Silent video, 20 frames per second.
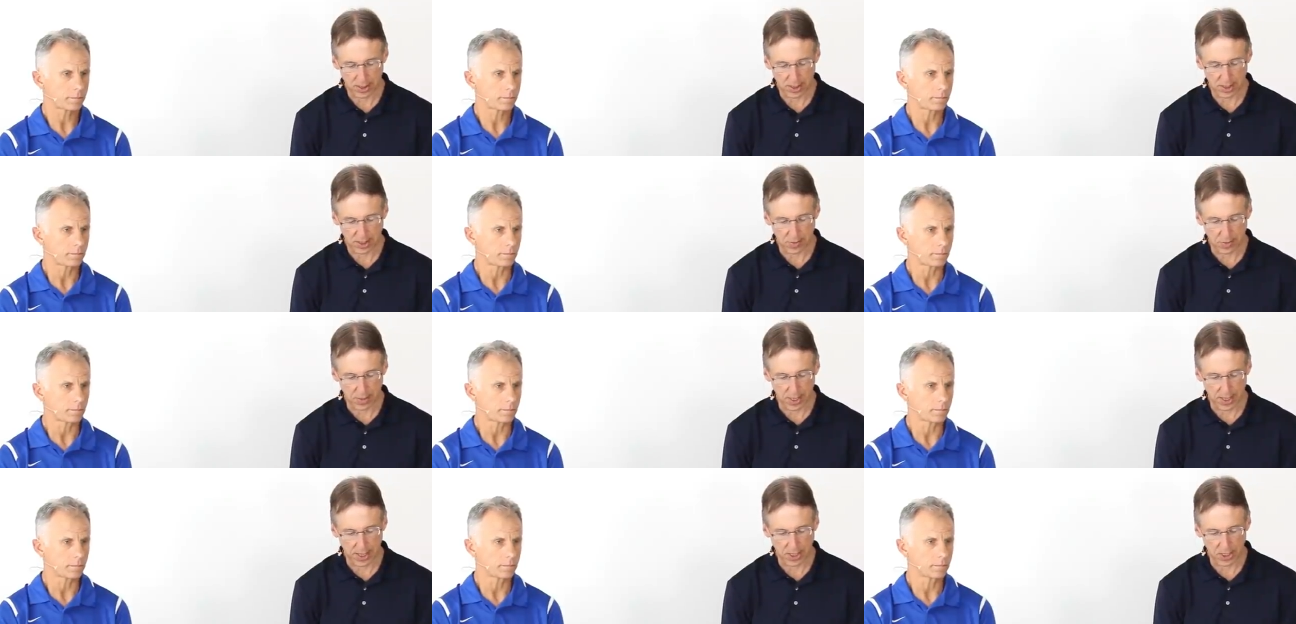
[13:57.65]
Speaker 1: This
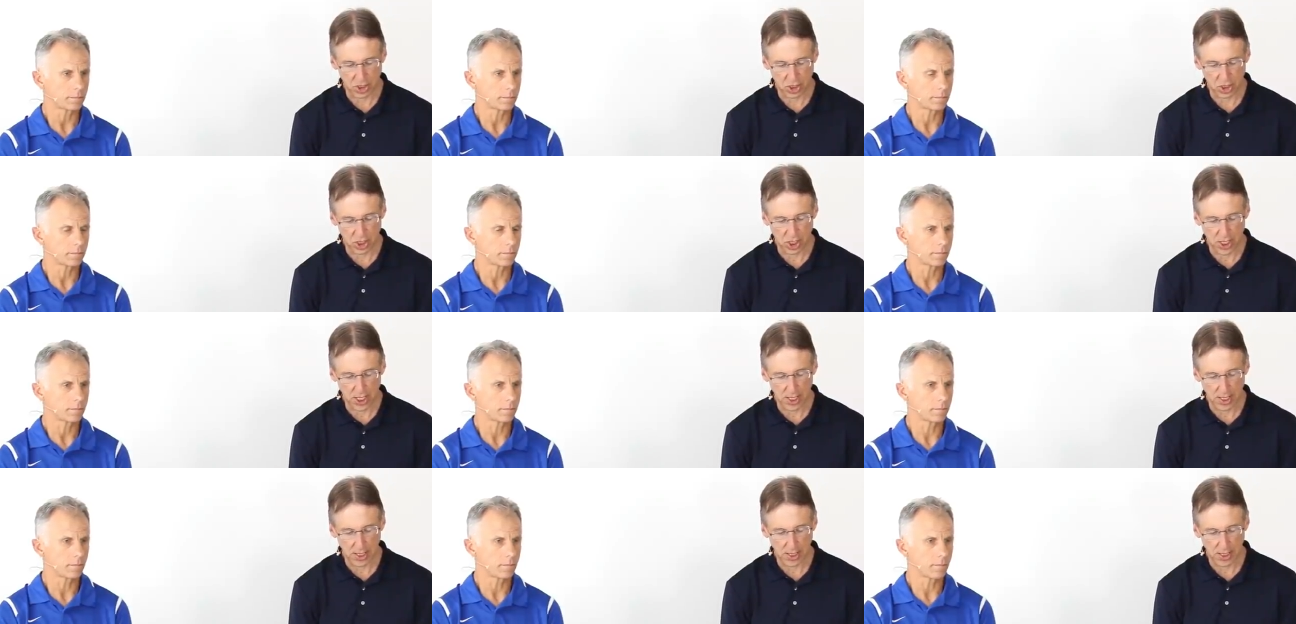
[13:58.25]
is by
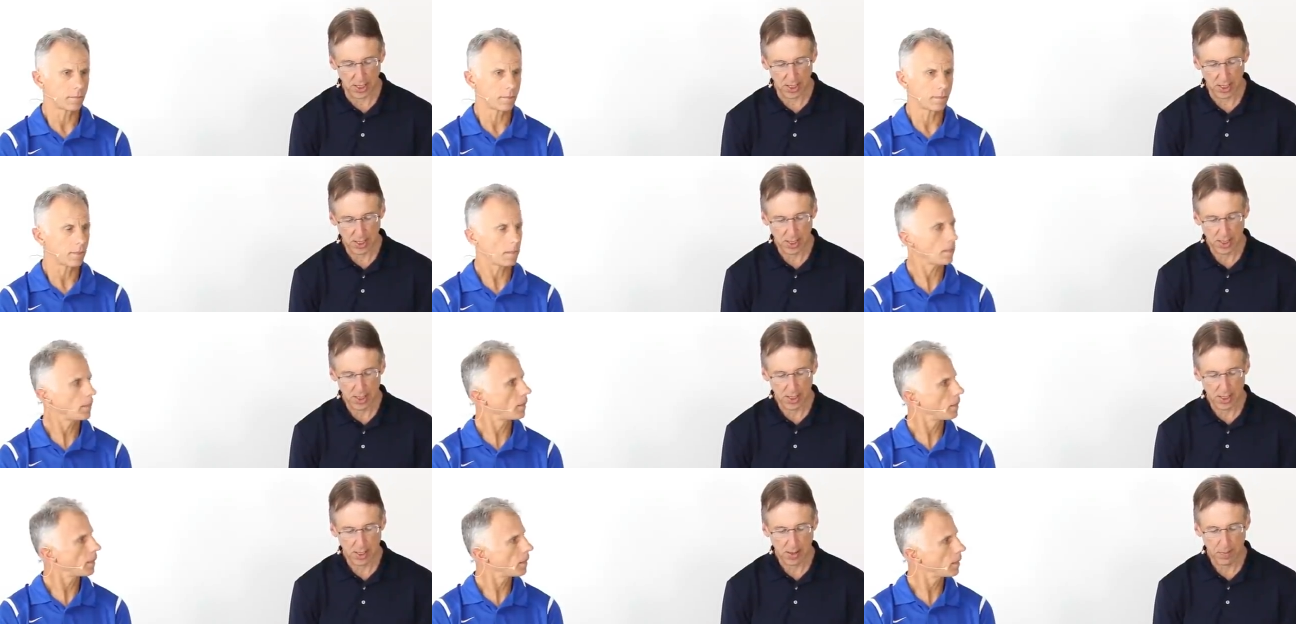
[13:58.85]
Jean
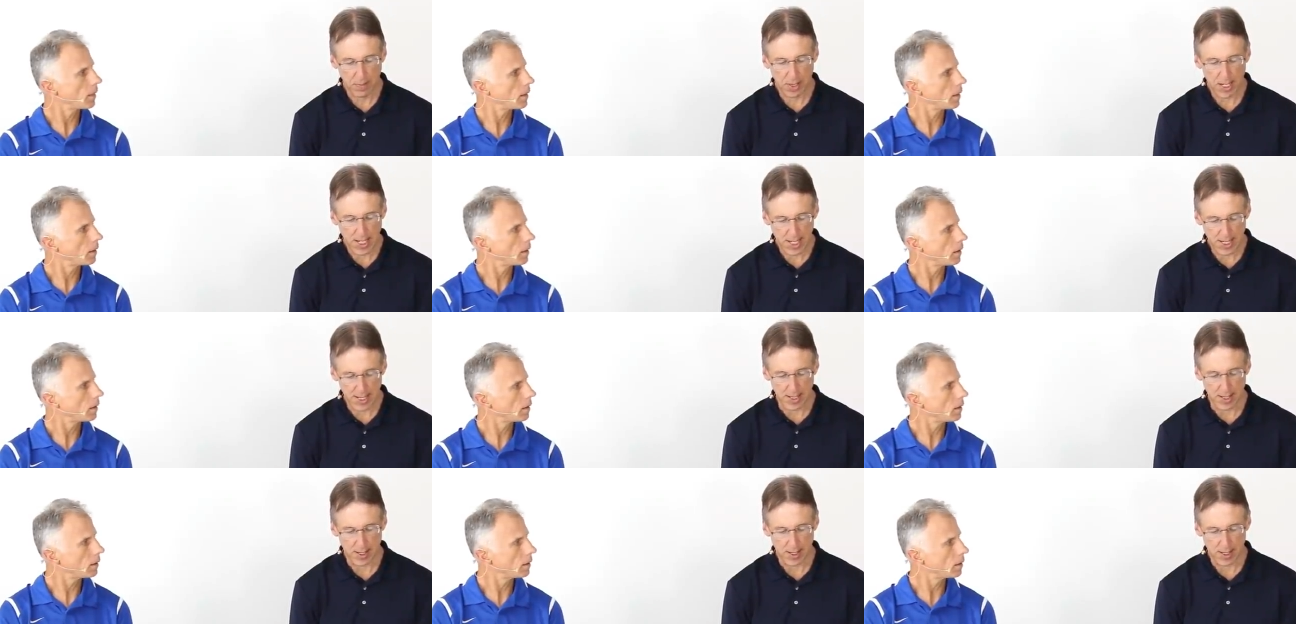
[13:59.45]
P.